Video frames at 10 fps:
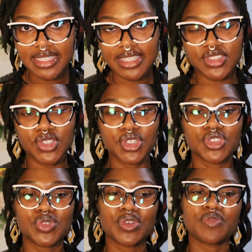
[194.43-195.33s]
And so
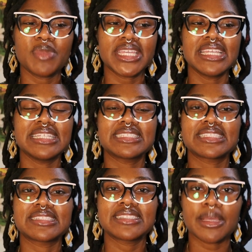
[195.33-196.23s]
you're sort of making it
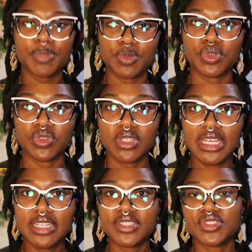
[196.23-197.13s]
susceptible
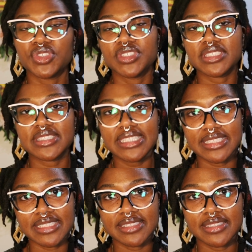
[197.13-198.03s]
to certain
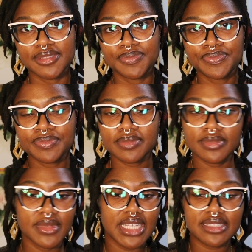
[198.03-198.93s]
diseases.
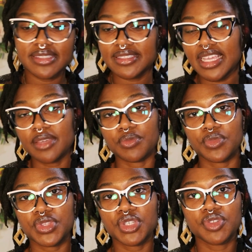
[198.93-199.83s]
It's the
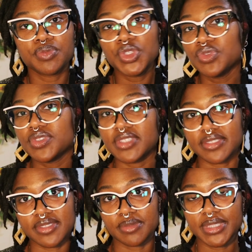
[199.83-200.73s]
same with your immune
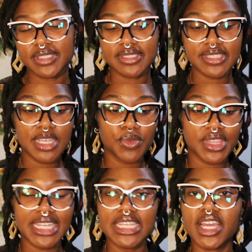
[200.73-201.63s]
system. It's the same
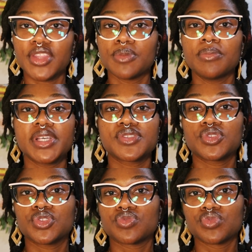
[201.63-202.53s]
with any other
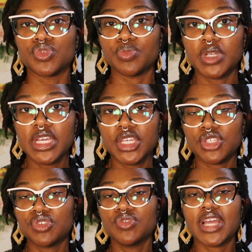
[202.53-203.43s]
muscle group.
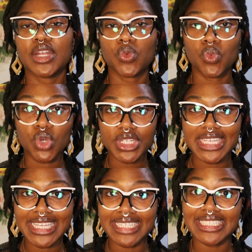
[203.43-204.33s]
You do not work
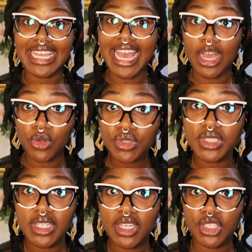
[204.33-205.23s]
it
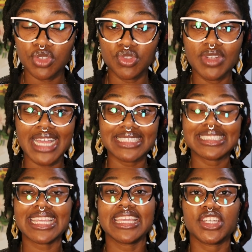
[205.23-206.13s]
out. You do not
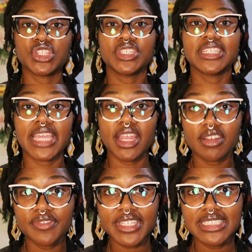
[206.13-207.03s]
take good
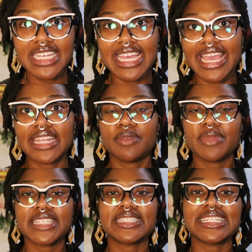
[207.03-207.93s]
care of it, and it
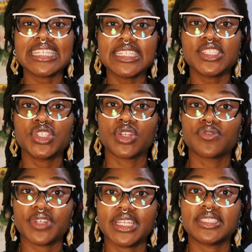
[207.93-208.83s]
makes it easier
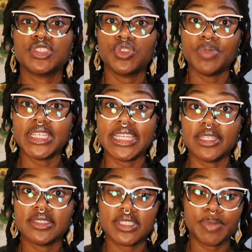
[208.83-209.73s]
for it
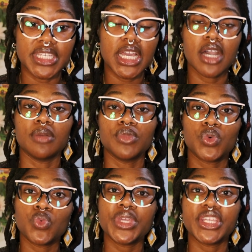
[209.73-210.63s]
to
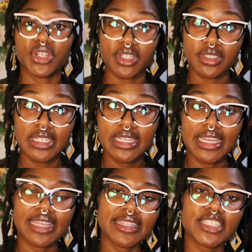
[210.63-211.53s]
become weaker.
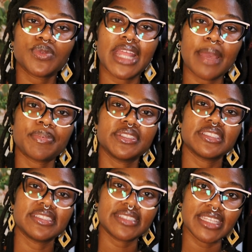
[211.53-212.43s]
And that's what happens
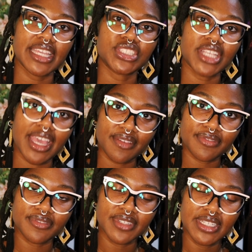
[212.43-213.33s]
in
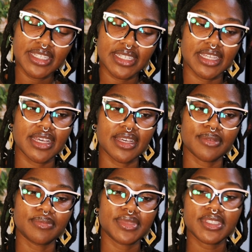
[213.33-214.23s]

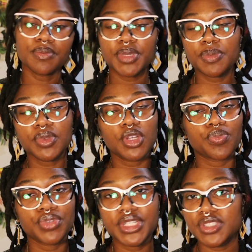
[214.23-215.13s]
CHF. Some people are
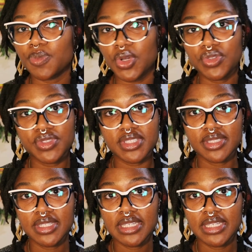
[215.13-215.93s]
predisposed.